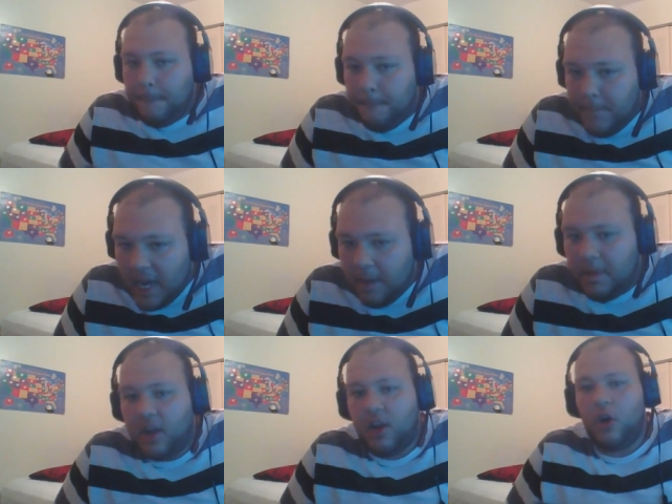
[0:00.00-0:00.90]
But I'm
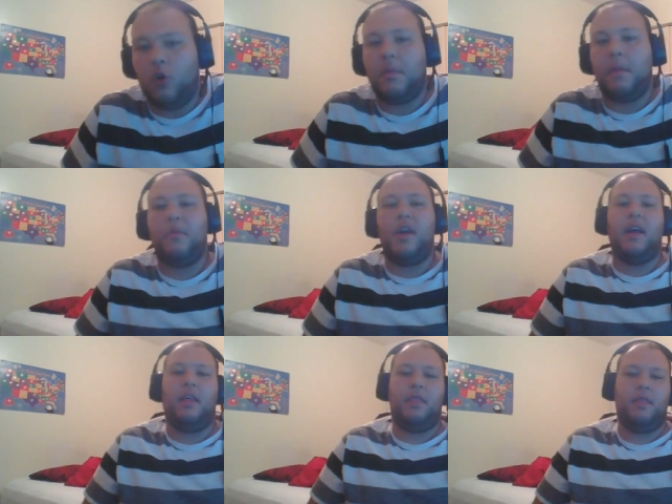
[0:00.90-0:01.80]
not going to hold my
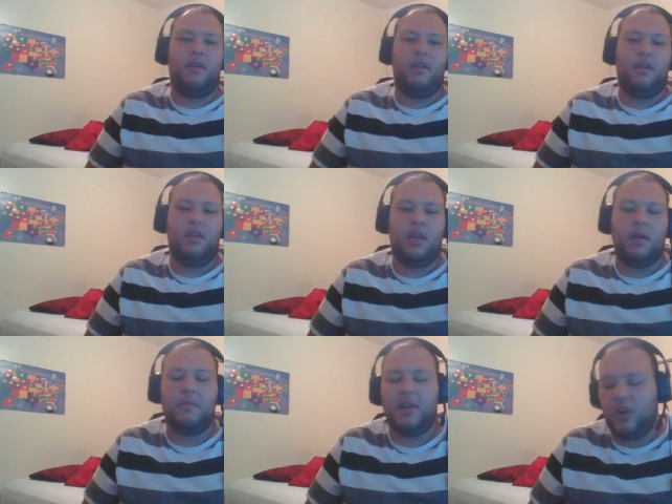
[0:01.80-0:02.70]
breath.
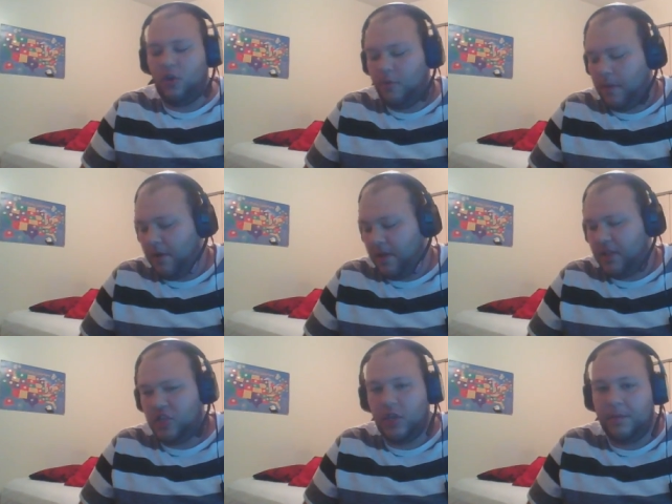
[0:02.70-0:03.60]
I'm not going to hold my breath.
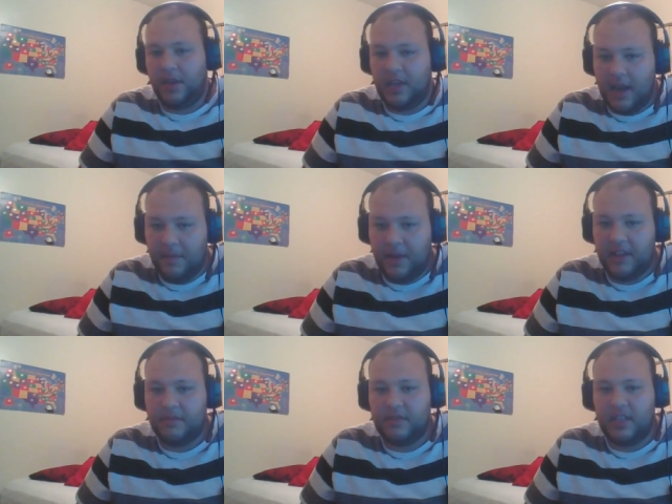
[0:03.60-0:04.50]
It should be done by
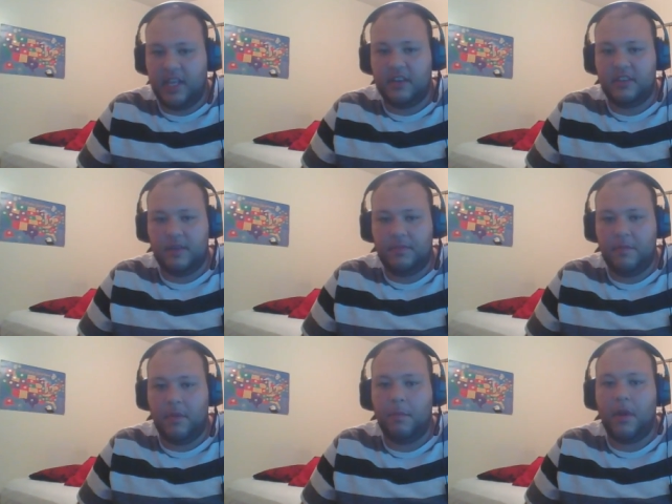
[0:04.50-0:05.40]
the end of
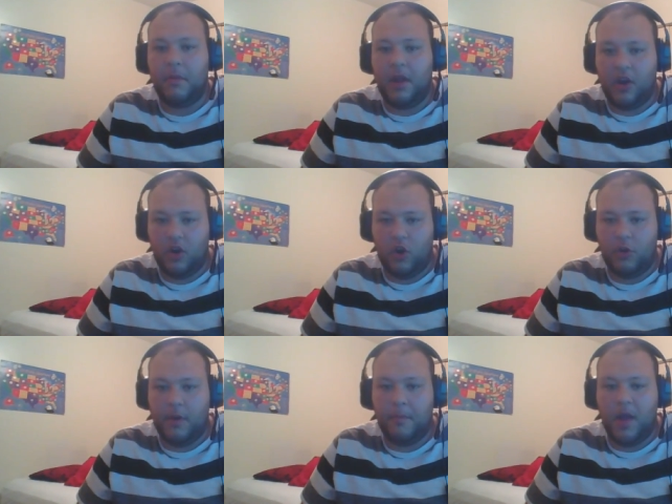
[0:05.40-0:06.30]
September, but I'm not going to
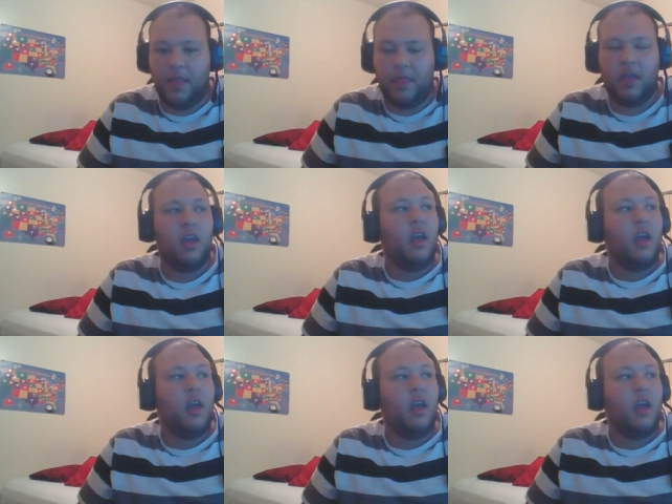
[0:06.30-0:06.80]
hold my breath.